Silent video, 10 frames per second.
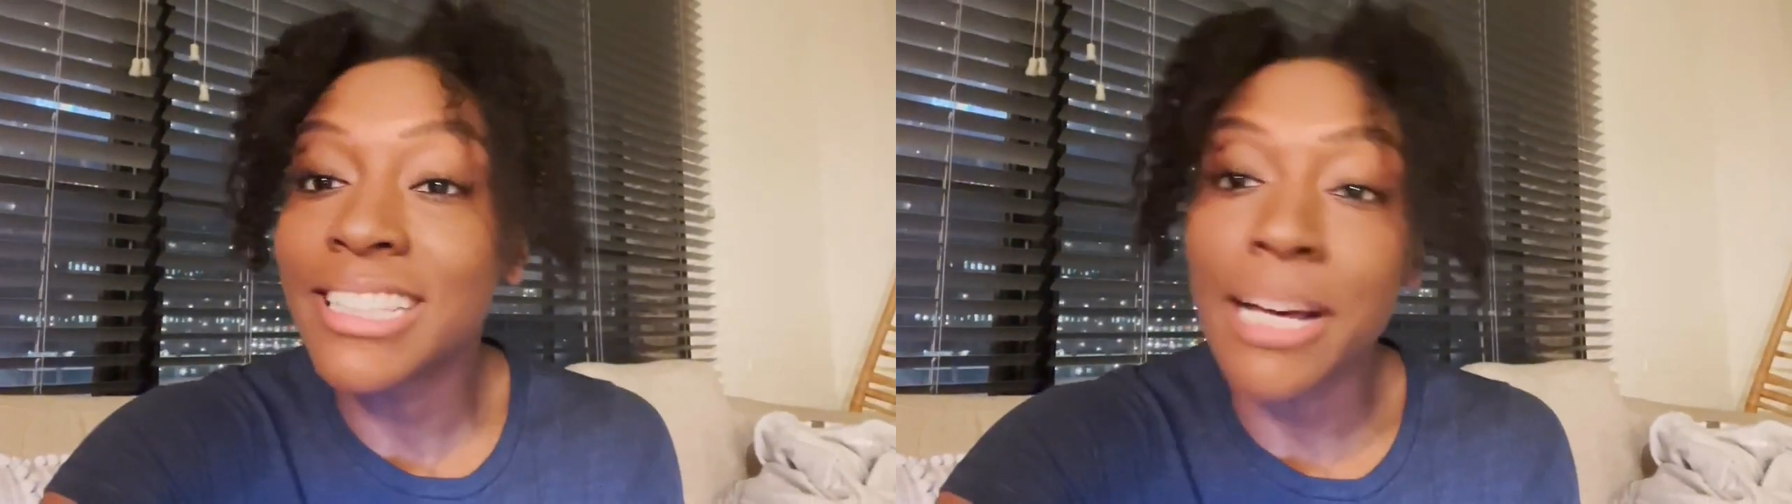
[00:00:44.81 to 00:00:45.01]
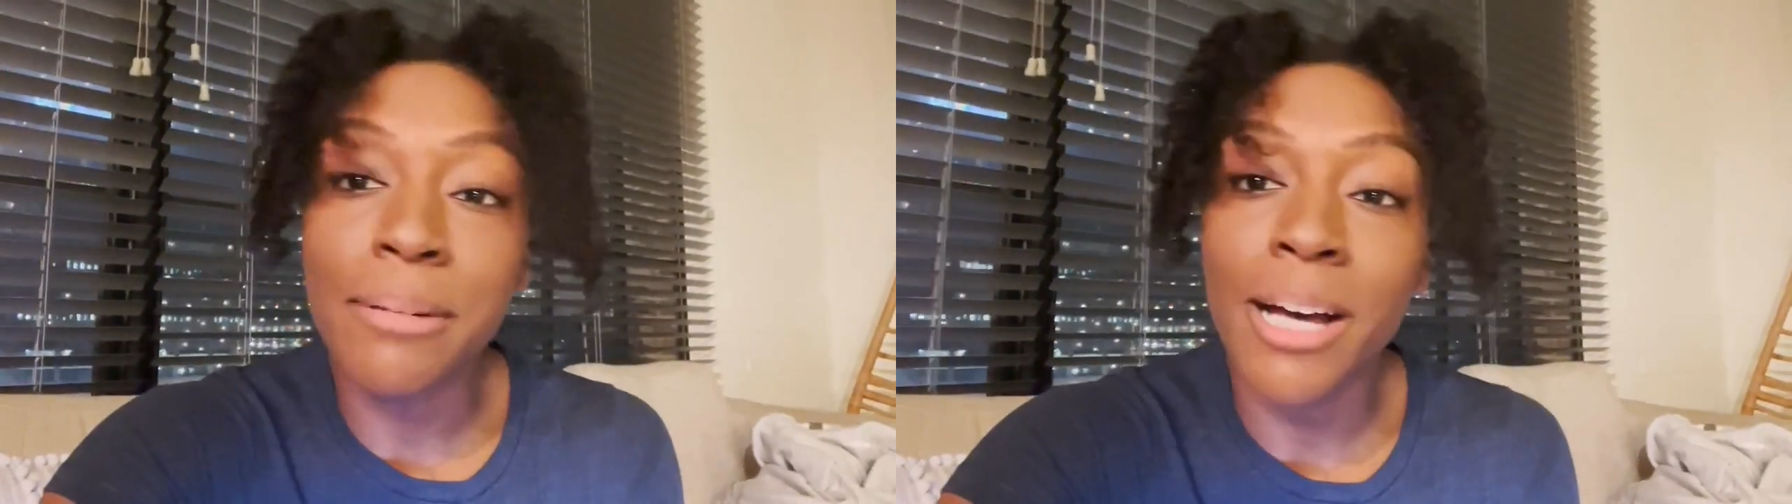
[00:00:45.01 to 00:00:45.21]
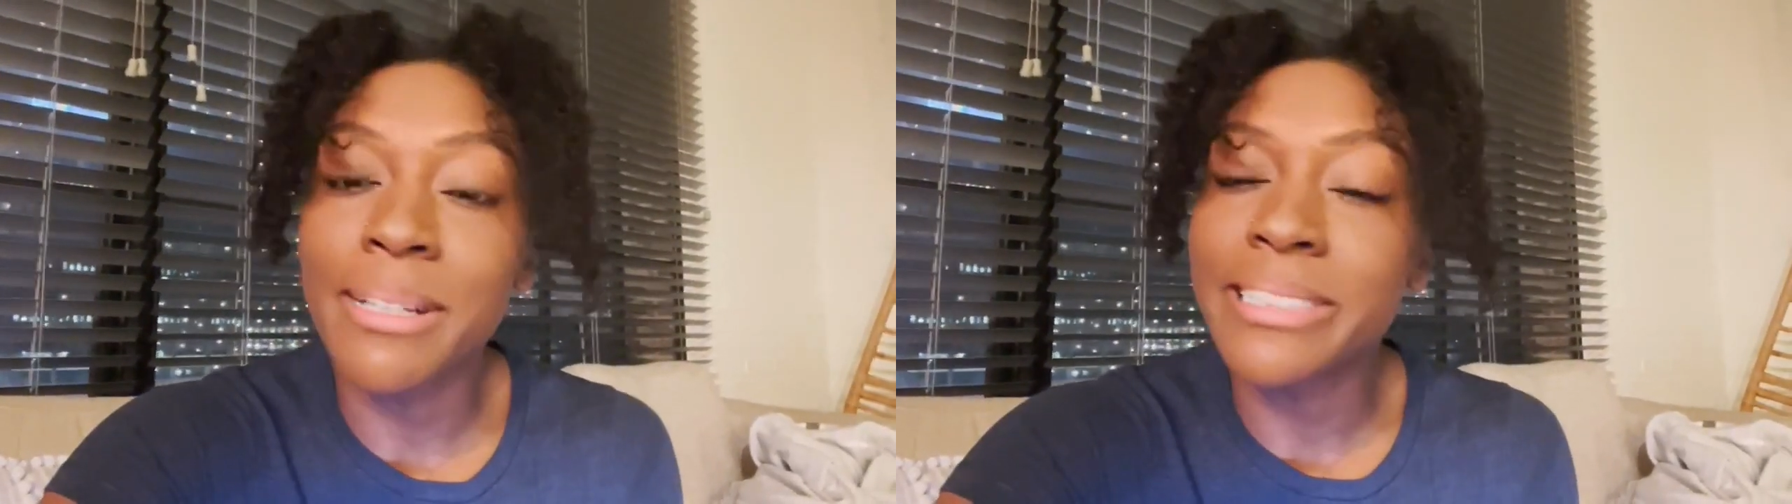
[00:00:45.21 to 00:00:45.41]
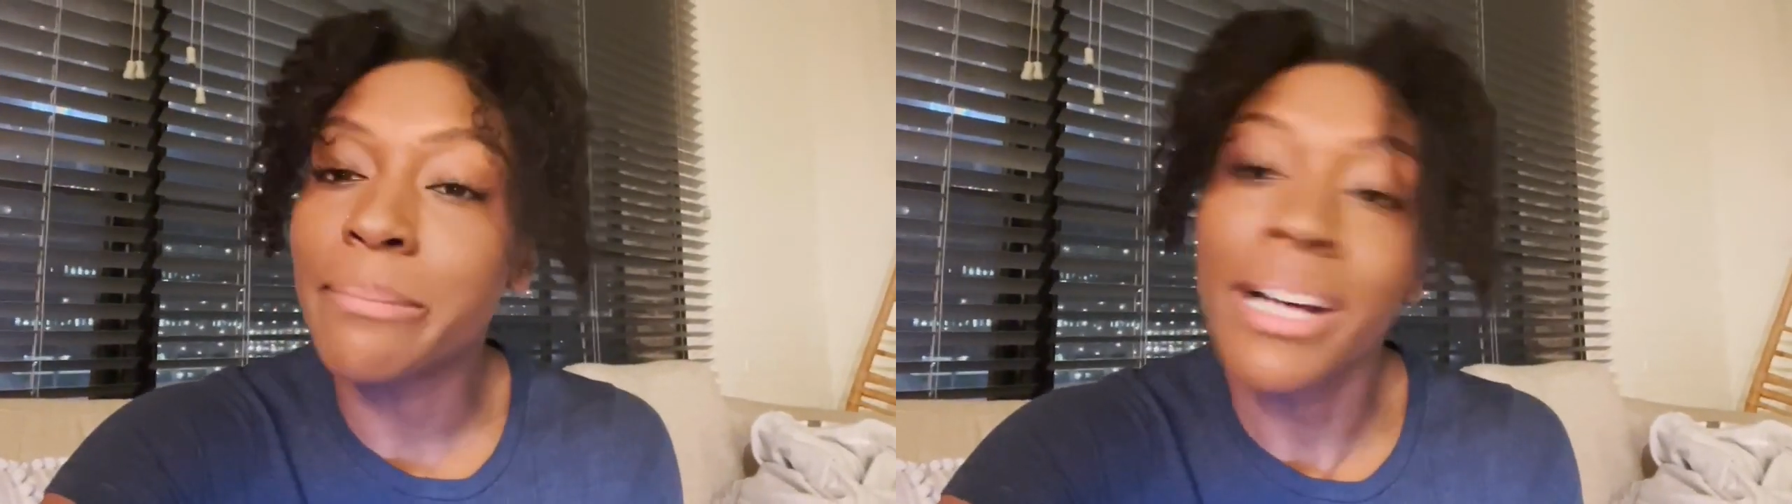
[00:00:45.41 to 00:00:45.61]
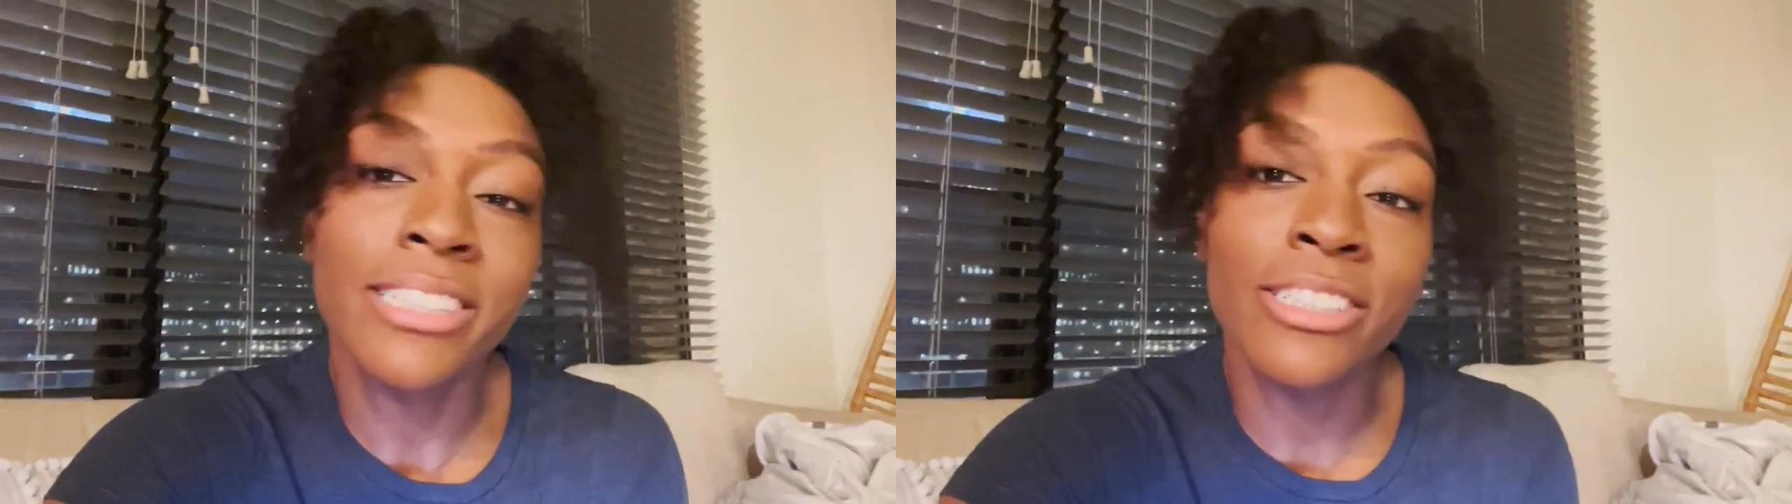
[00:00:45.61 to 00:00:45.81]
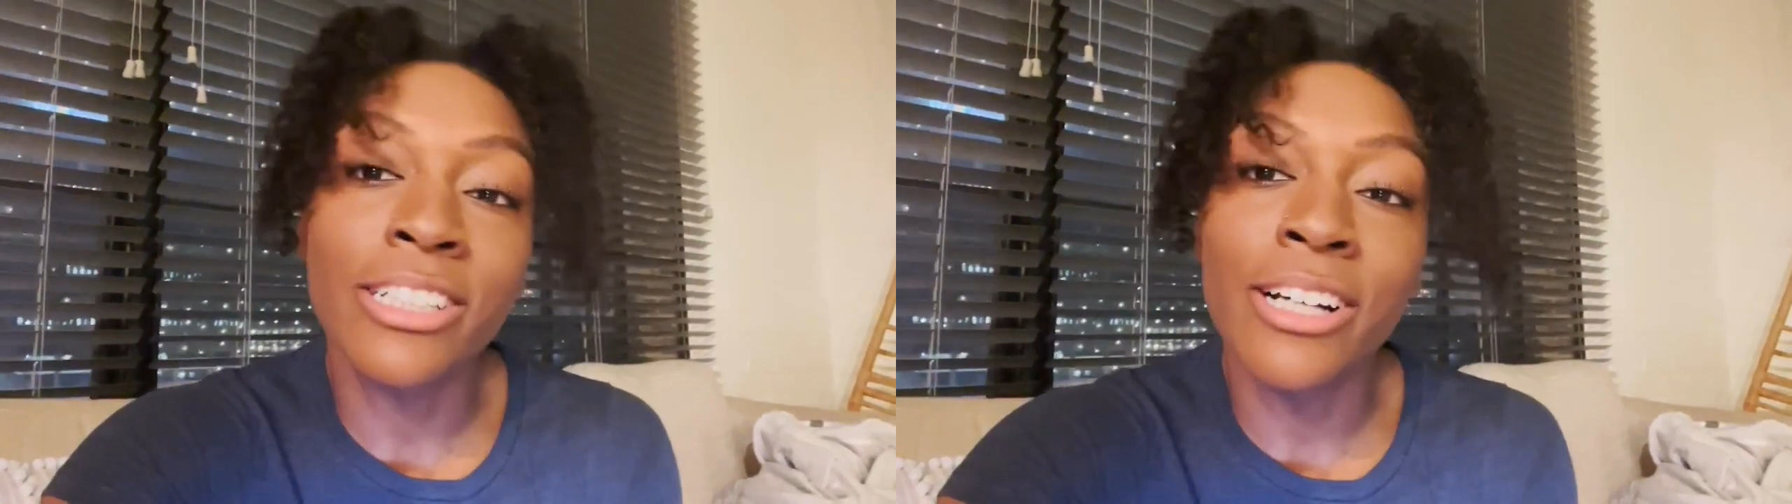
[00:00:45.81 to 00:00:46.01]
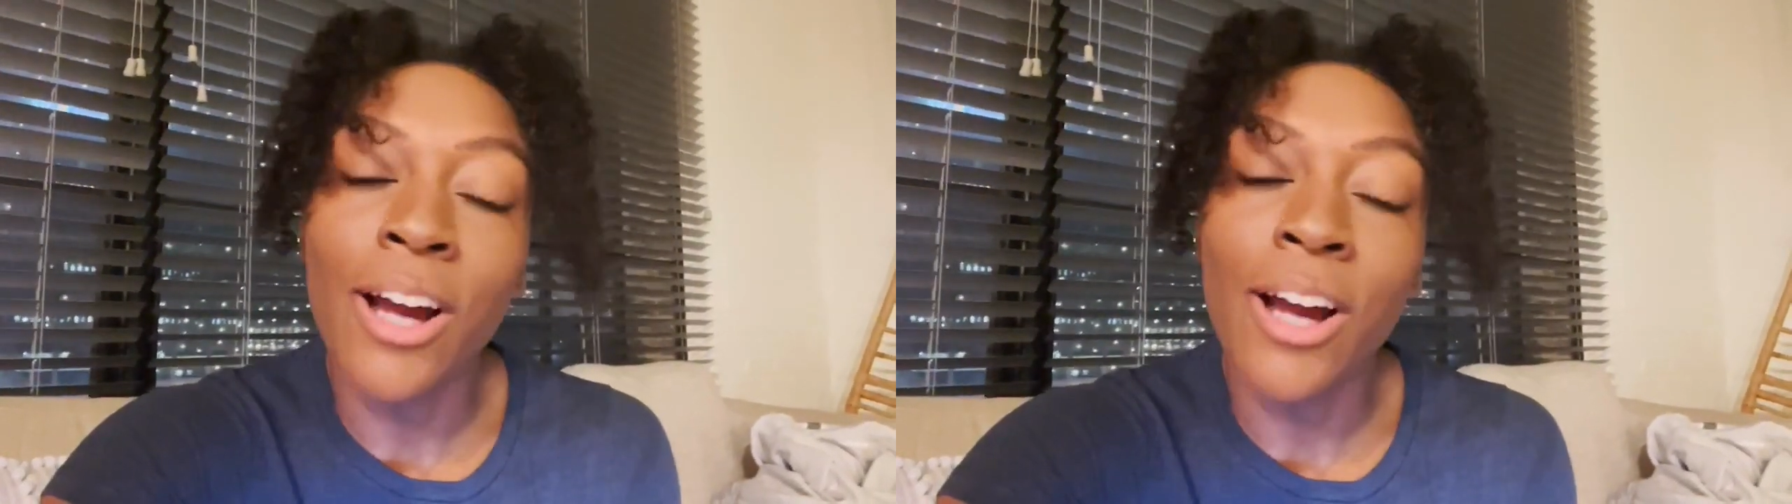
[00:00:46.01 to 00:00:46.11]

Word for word: upcoming semester.